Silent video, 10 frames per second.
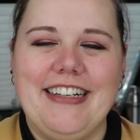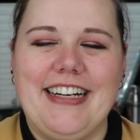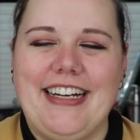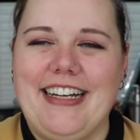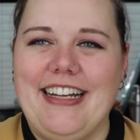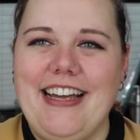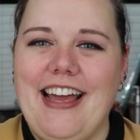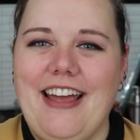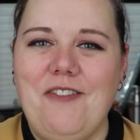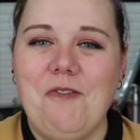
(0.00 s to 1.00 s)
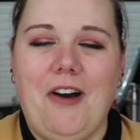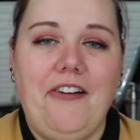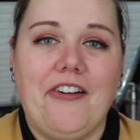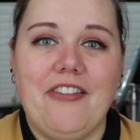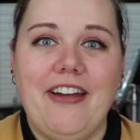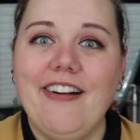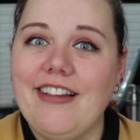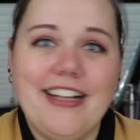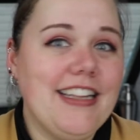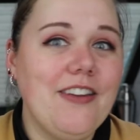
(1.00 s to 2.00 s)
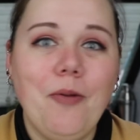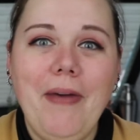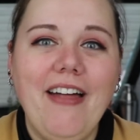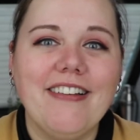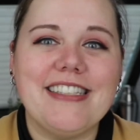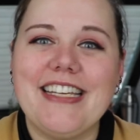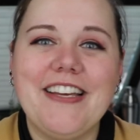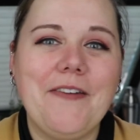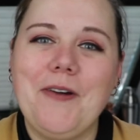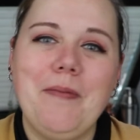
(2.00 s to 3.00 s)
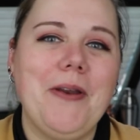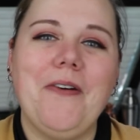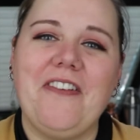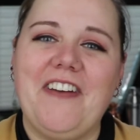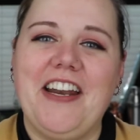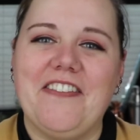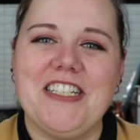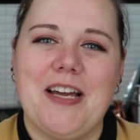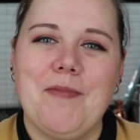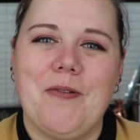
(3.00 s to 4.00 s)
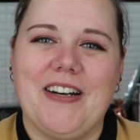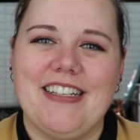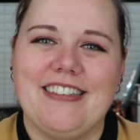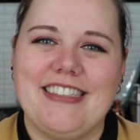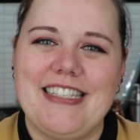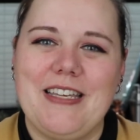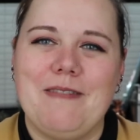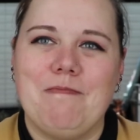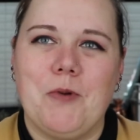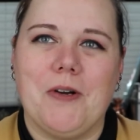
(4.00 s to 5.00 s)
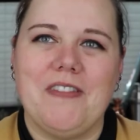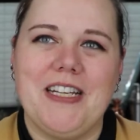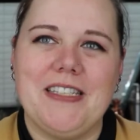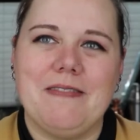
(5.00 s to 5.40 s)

And while you're there, click the little bell saying you want to be notified every time you want to see more of these.